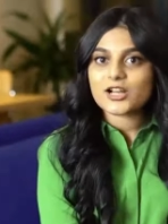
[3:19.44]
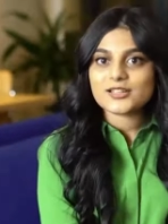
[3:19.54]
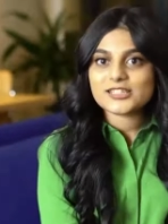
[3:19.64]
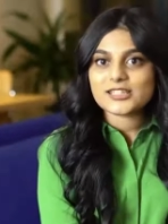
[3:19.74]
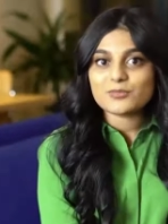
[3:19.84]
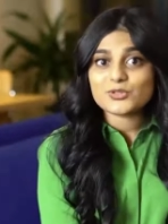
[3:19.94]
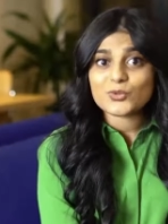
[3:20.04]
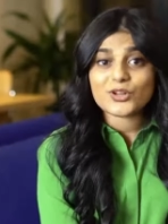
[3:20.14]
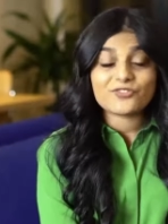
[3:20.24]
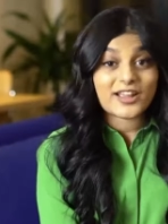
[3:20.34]
in some
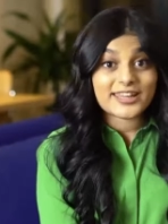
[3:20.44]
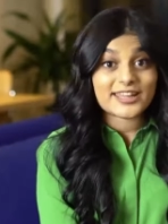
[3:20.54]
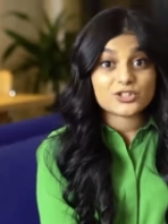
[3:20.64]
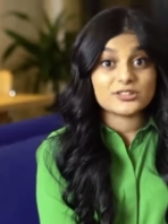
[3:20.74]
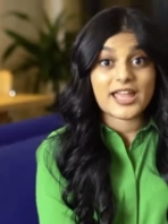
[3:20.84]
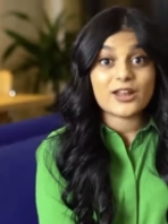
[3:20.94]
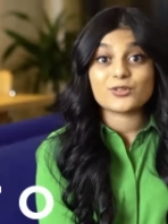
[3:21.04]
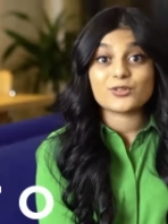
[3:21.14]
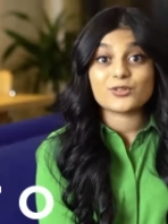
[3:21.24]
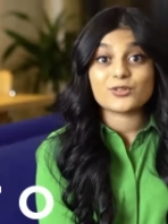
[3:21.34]
sort of financial debt or
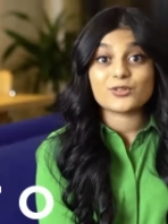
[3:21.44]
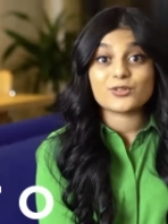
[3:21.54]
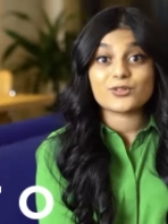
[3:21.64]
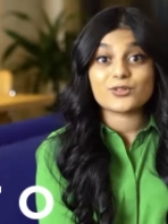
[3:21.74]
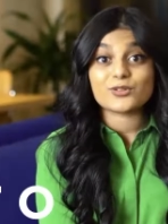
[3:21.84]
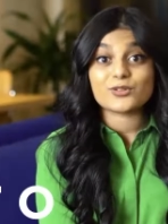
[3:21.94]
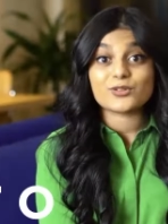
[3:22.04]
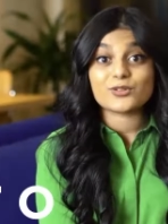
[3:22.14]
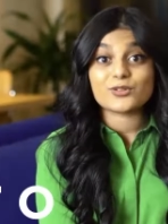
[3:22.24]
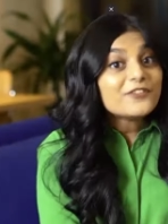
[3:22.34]
scarcity.
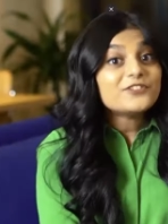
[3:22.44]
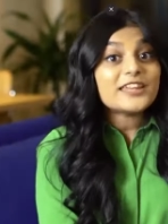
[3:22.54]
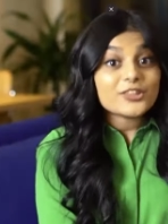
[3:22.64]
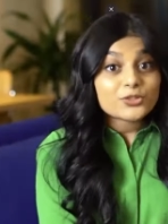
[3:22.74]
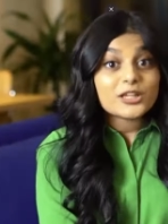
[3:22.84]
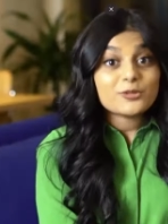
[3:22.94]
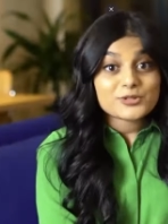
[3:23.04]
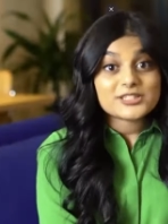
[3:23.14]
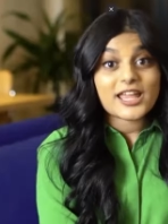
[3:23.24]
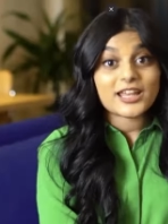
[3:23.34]

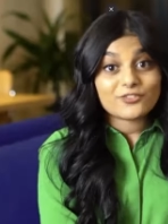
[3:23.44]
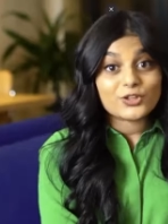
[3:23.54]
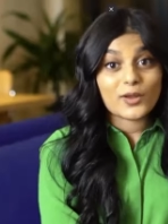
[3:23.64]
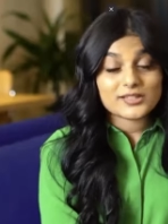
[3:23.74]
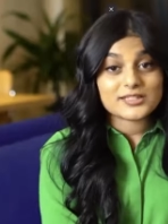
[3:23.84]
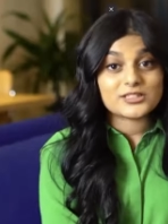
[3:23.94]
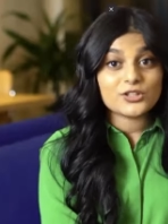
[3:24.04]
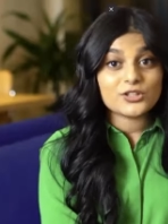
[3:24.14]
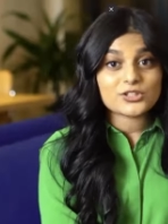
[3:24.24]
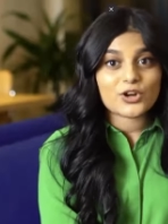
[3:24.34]
53% of US
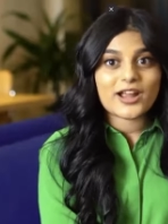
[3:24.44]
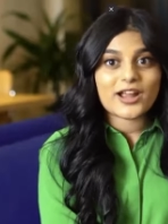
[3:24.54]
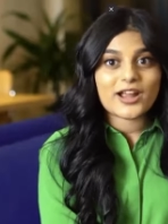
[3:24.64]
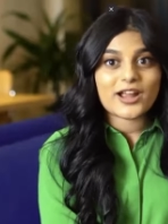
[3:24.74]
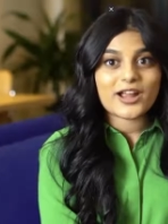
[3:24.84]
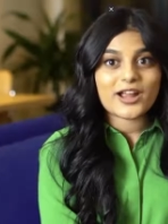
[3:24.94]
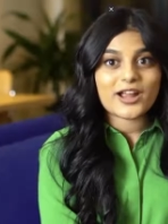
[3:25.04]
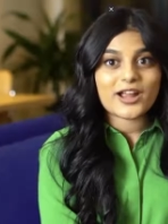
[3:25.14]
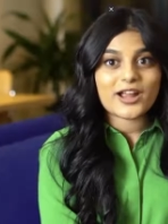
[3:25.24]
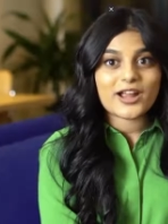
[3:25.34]
adults are at risk
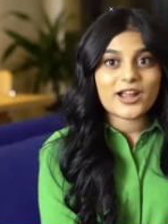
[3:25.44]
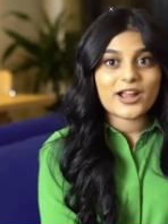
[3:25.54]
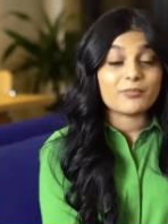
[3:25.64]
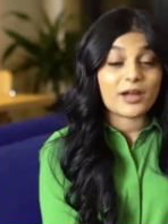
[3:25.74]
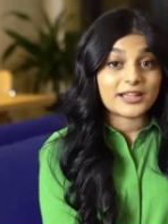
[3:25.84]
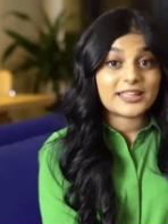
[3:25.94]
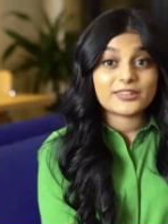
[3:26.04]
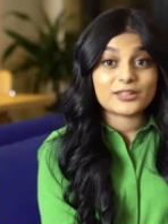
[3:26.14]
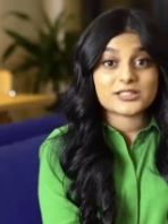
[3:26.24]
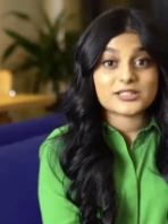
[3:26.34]
of running out of money in
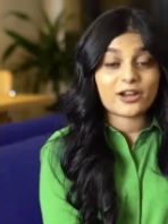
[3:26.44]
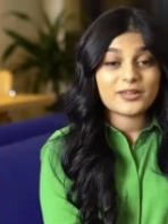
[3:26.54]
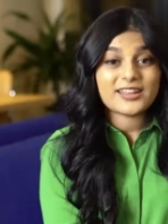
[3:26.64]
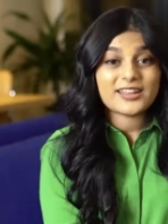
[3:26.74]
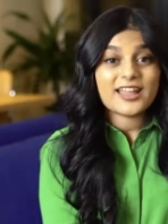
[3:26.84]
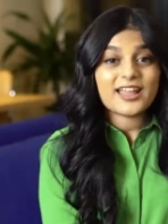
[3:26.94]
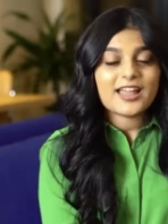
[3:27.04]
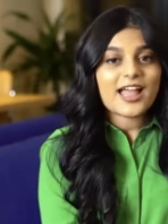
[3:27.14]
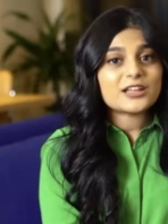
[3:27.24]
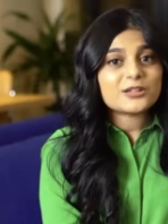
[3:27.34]
their retirement,
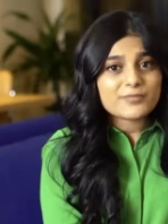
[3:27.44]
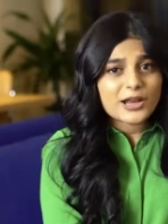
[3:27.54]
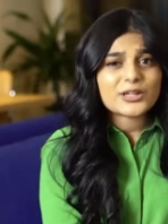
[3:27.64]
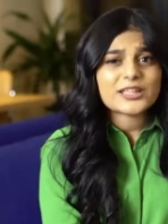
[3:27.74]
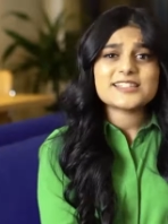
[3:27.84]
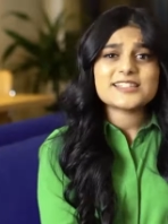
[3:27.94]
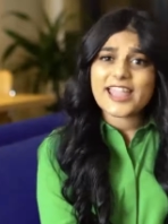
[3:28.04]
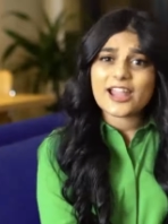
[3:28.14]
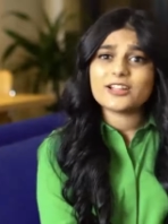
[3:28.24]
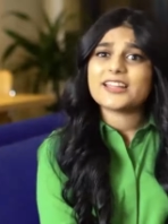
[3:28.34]
and Americans
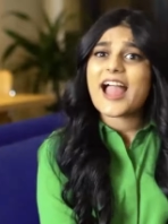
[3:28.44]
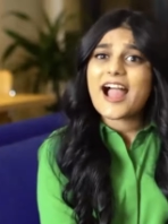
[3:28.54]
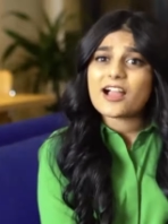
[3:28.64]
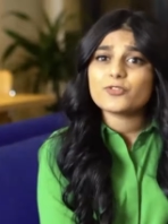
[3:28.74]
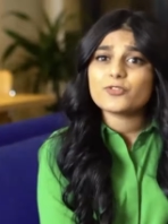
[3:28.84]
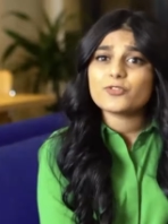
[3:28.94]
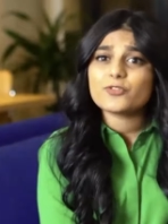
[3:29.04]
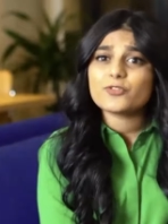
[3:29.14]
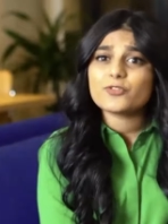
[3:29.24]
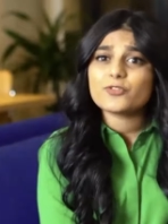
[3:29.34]
carry an average
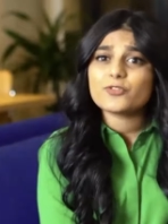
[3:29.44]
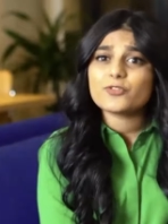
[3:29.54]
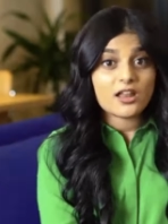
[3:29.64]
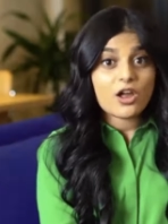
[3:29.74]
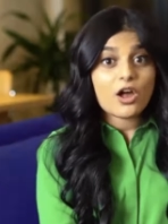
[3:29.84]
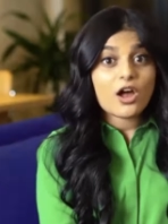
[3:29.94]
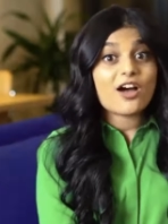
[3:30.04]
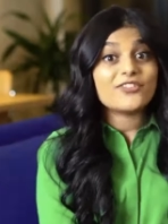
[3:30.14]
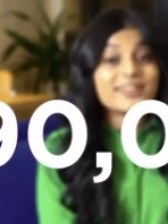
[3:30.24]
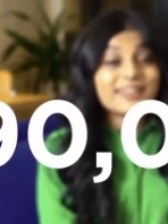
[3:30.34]
personal debt
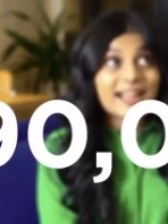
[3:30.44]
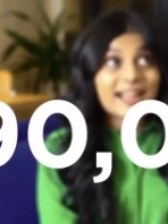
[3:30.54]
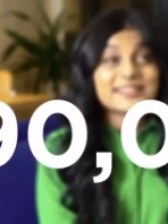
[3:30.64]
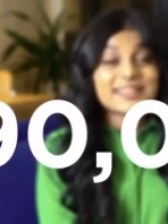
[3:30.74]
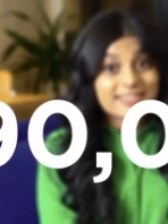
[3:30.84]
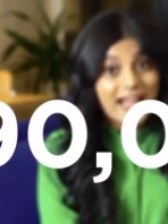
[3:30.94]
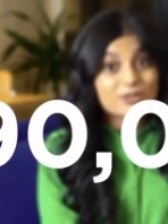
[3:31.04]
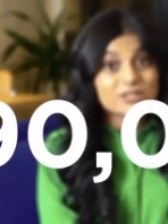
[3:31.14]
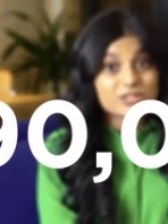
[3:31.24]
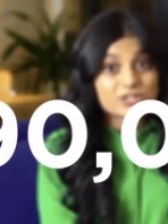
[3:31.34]
of
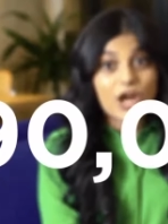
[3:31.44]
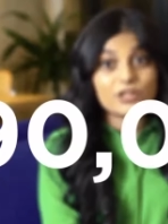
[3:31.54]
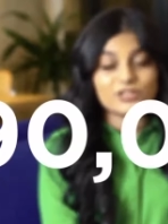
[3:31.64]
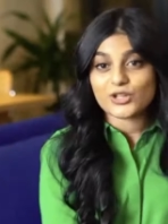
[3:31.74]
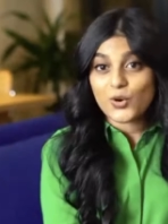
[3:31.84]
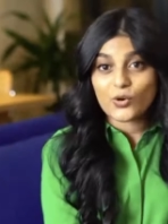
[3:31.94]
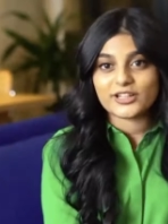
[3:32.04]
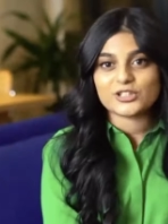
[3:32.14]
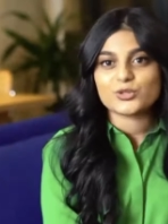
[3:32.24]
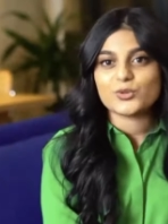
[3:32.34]
$90,000
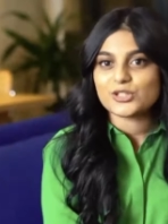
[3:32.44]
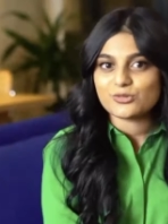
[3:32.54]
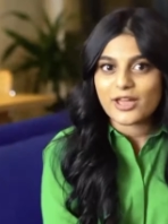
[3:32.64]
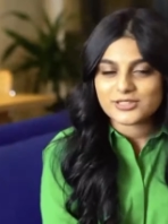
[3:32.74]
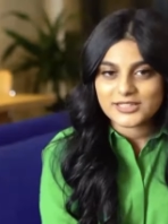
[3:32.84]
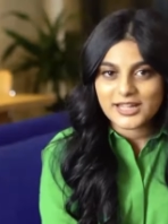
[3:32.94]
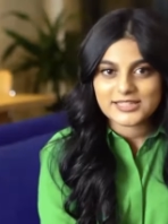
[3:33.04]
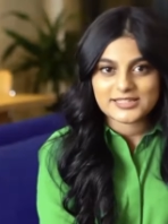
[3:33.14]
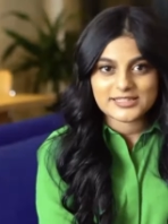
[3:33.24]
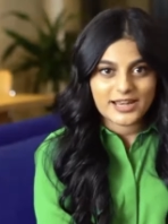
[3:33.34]
according to a
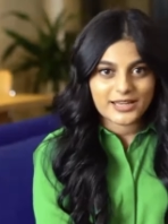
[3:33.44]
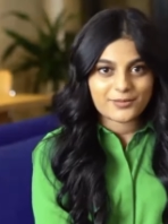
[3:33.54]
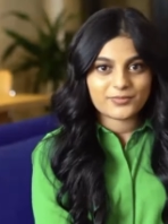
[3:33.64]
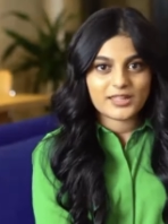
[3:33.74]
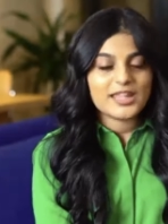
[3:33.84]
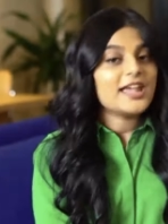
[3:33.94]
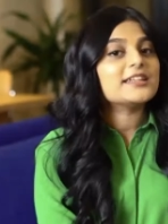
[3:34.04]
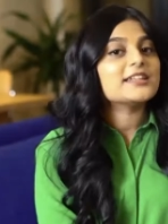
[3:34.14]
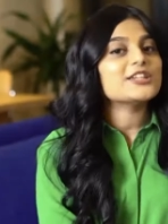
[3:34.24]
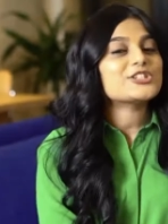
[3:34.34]
2019 study.
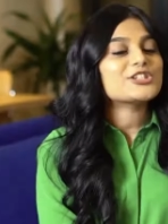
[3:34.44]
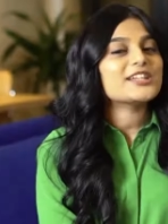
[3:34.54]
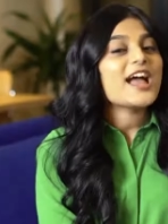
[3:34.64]
In addition,